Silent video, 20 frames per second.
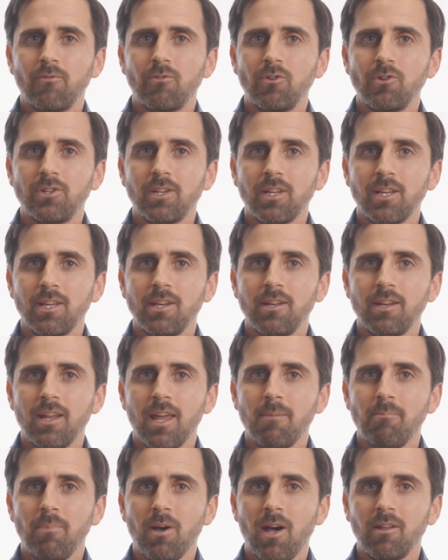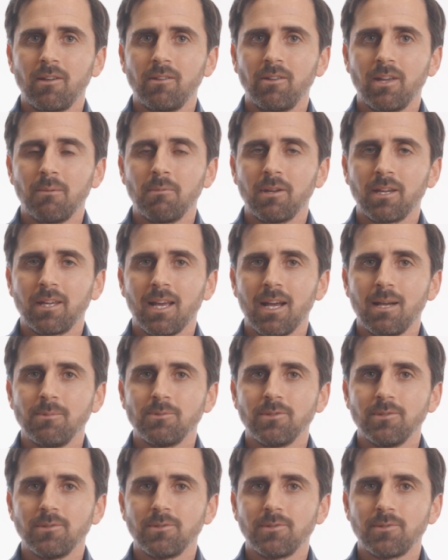for tin and polylaminate
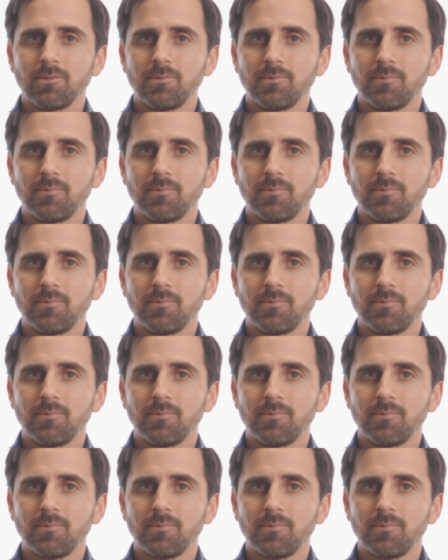capsules.